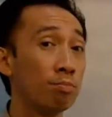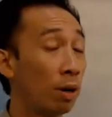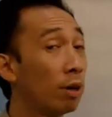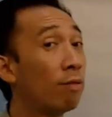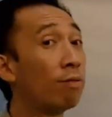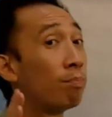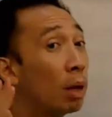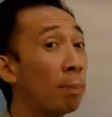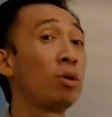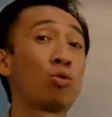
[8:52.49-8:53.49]
But if
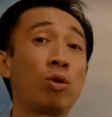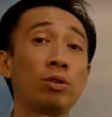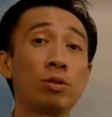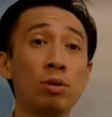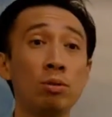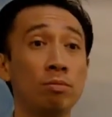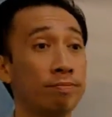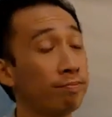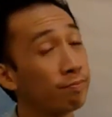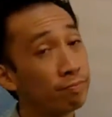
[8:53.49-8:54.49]
people trust you,